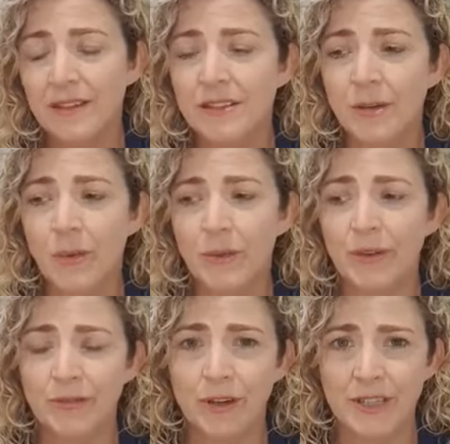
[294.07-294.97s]
So when
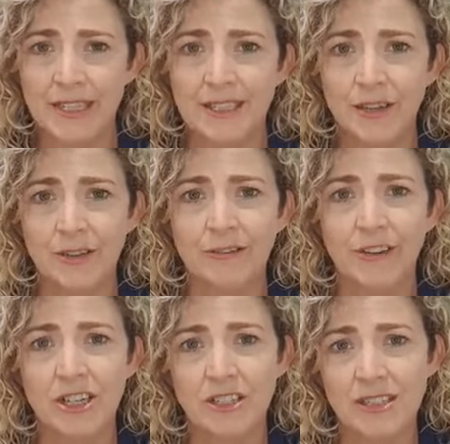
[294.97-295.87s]
we've got these stealth
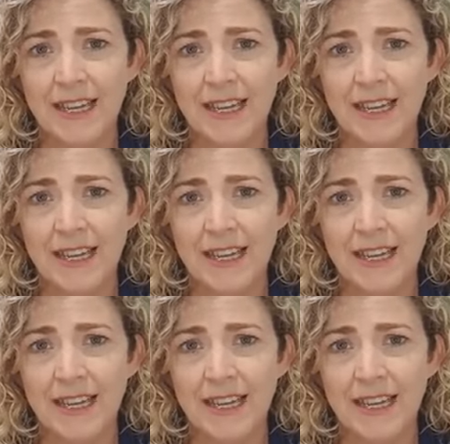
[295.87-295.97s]
infections,